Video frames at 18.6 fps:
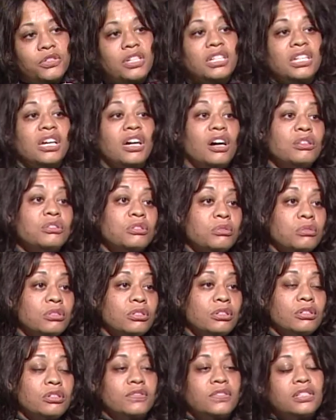District, and I also
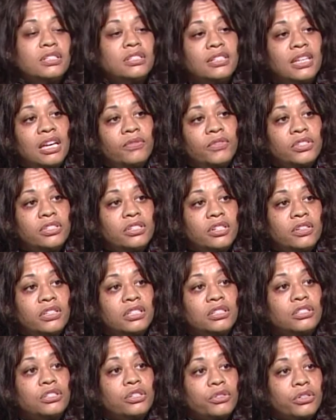served as staff
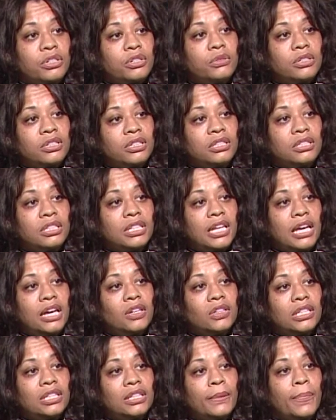attorney in the Circuit Court of Cook
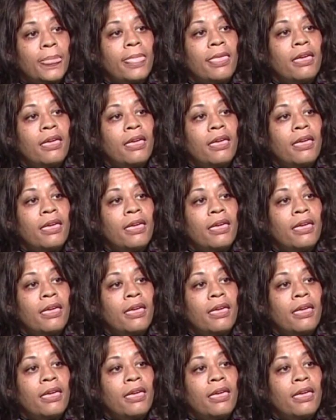County.